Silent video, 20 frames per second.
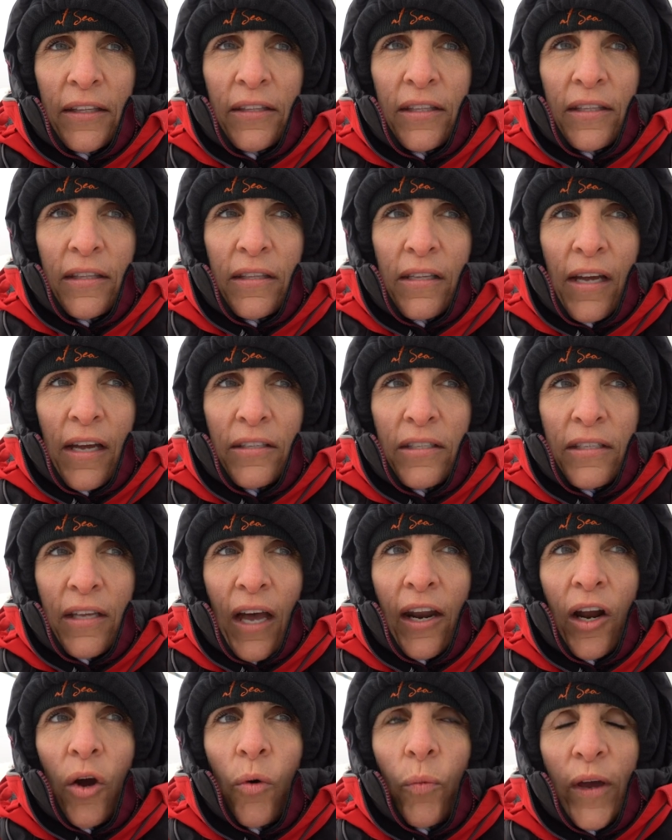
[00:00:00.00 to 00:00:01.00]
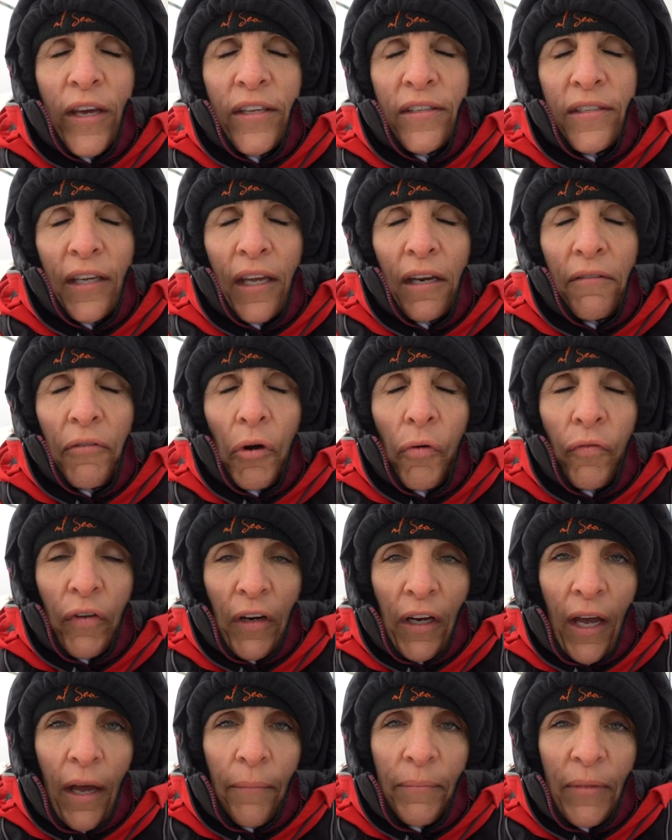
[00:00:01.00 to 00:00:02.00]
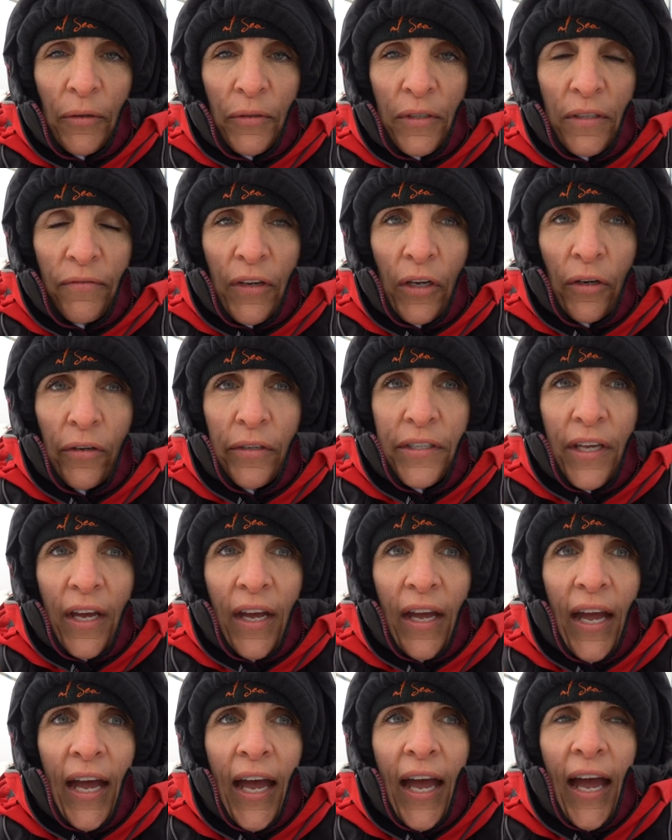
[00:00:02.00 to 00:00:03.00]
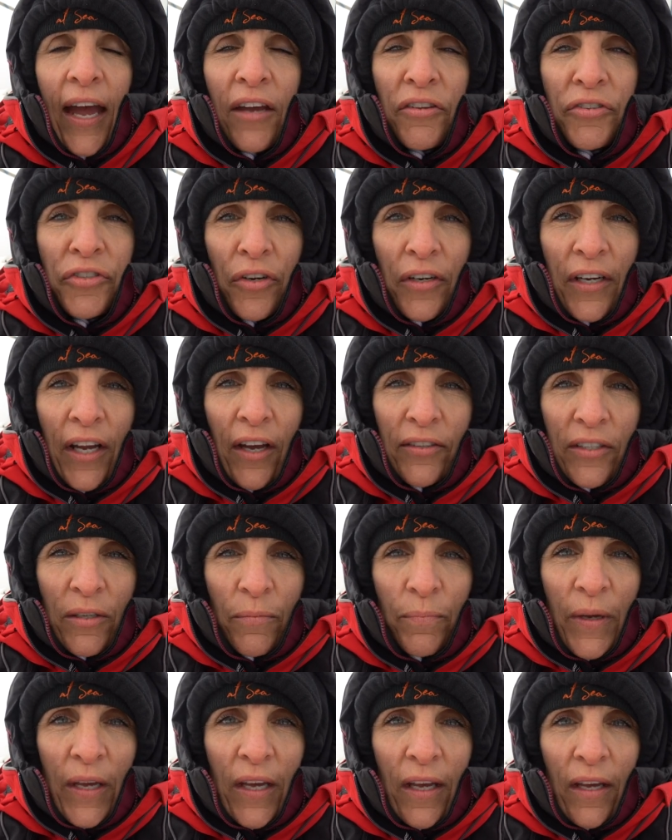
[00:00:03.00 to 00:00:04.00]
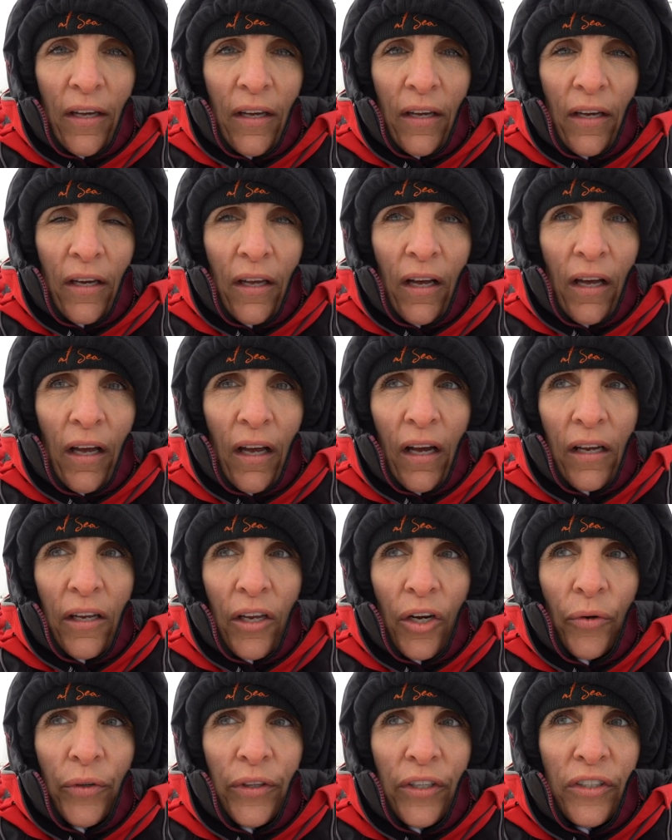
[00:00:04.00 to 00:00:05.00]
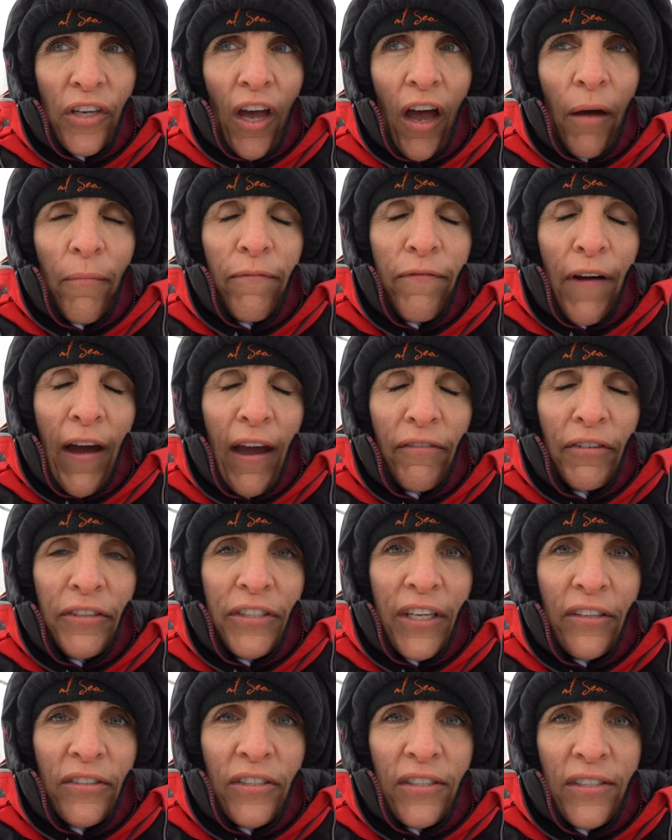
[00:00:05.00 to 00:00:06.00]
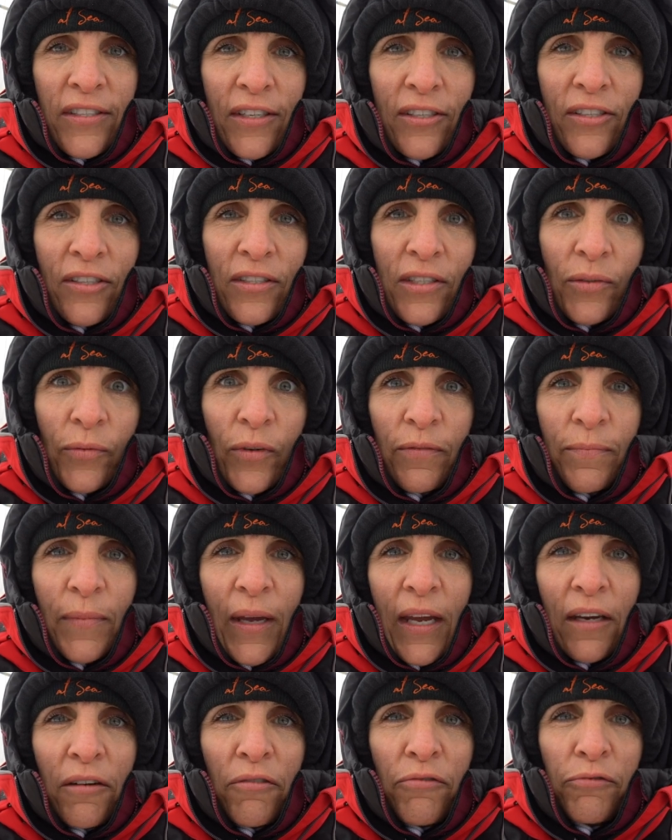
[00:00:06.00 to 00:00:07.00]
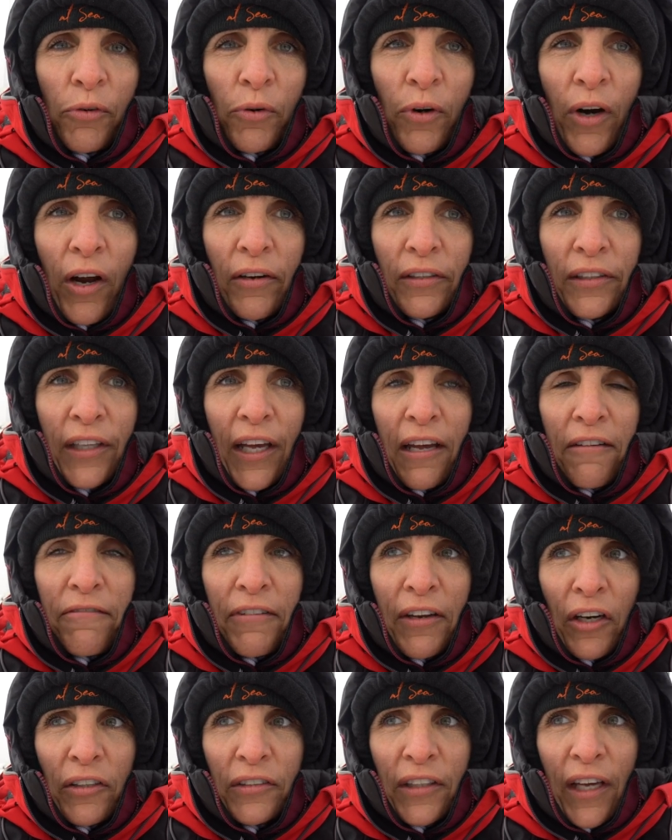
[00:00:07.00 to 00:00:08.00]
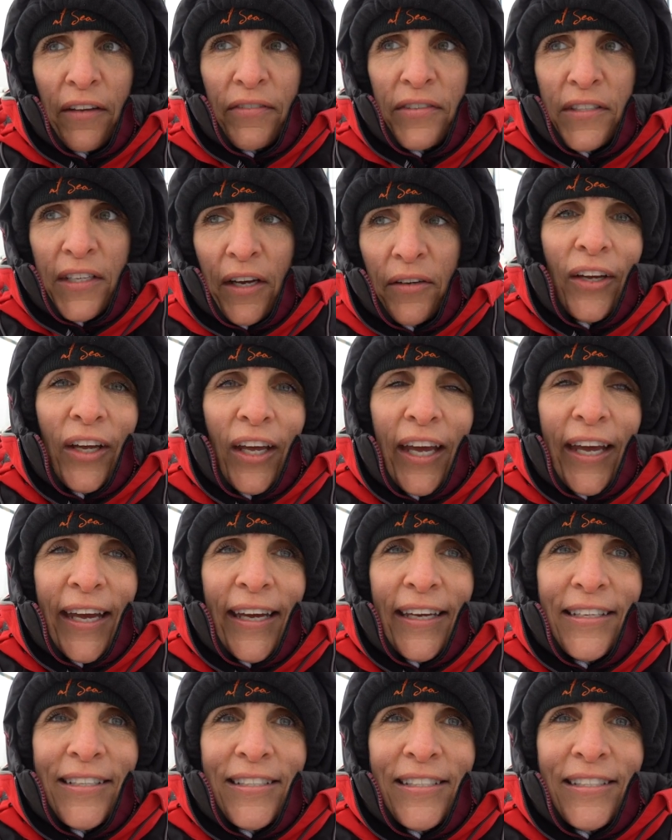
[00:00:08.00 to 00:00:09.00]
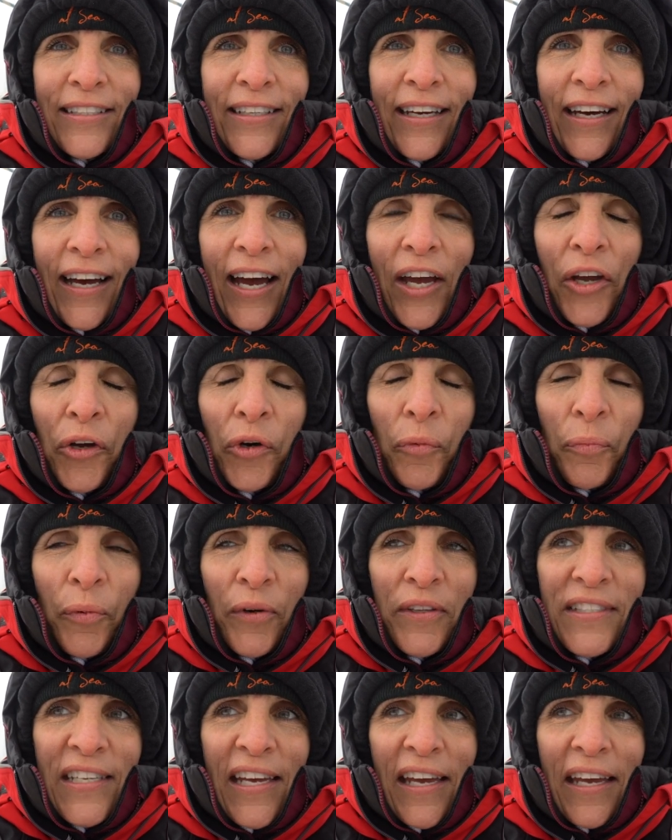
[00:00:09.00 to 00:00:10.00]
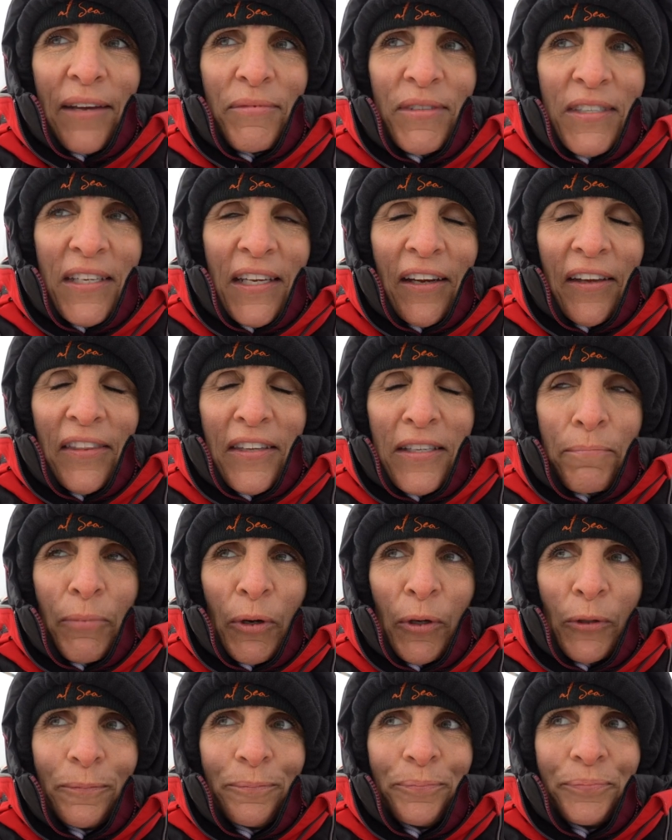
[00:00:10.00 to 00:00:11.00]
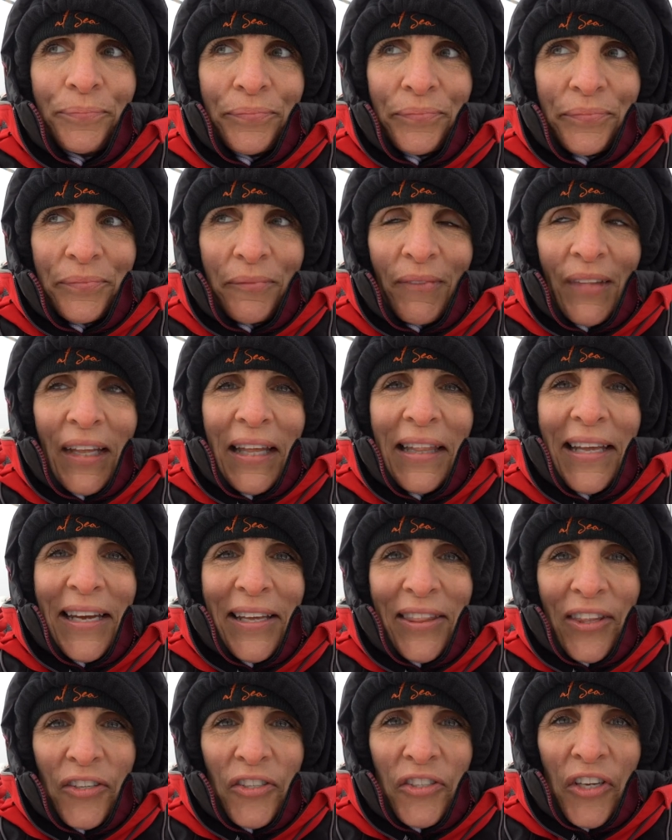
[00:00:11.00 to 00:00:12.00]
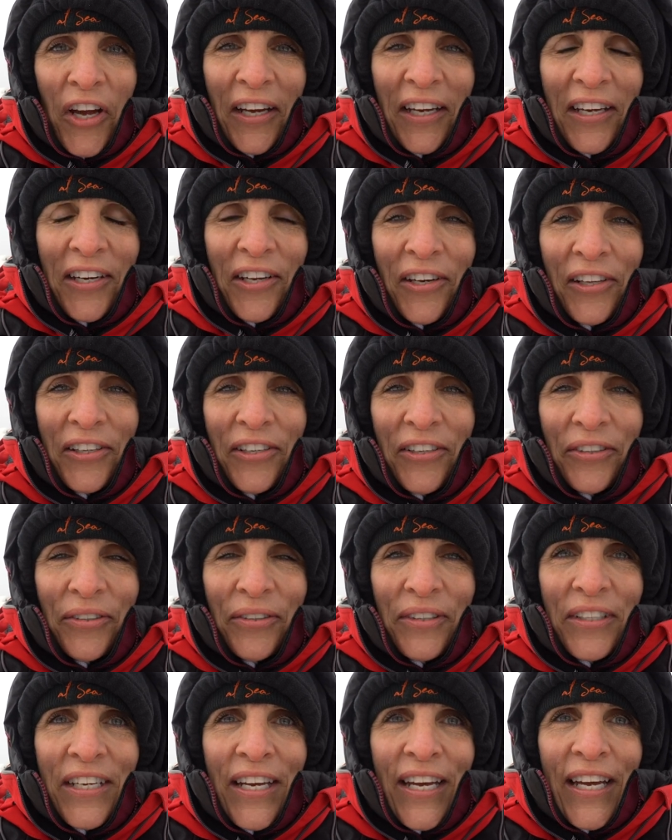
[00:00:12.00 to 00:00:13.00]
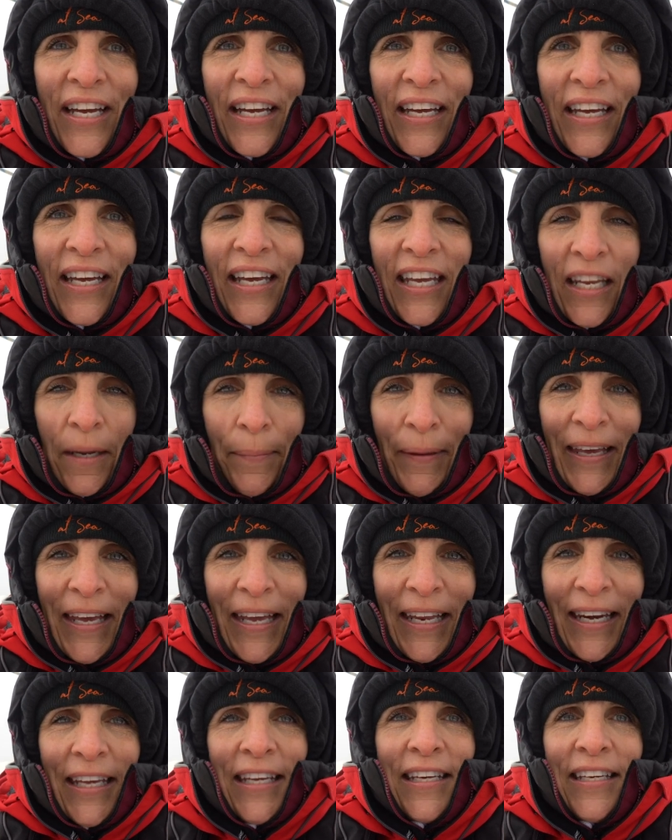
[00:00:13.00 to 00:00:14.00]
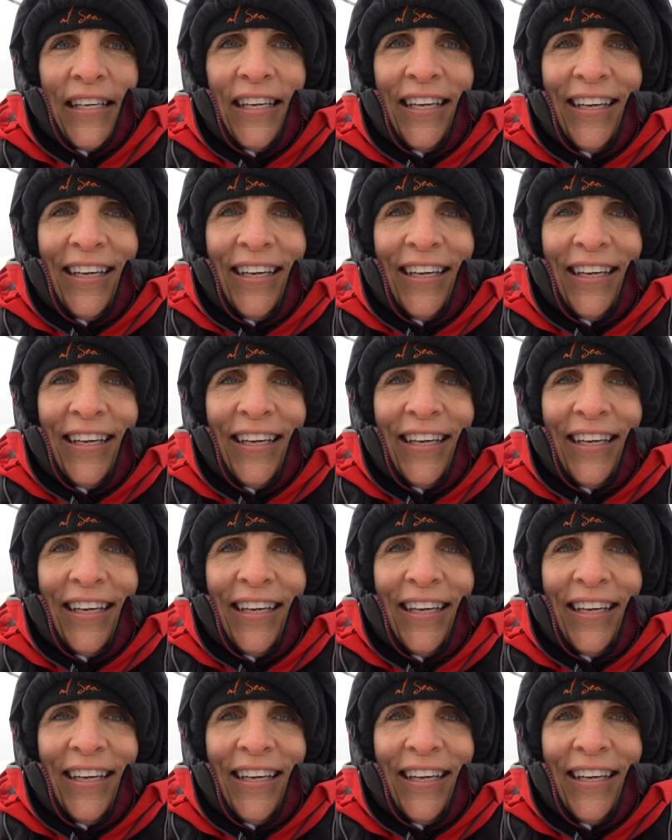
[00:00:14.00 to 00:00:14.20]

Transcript: and, and sought out ways to kind of overcome those fears, has turned out to be, you know, in the top five or ten decisions that we've made for our life and our lifestyle. And I hope one day I'm sitting on this boat like this, talking to all of you in a bikini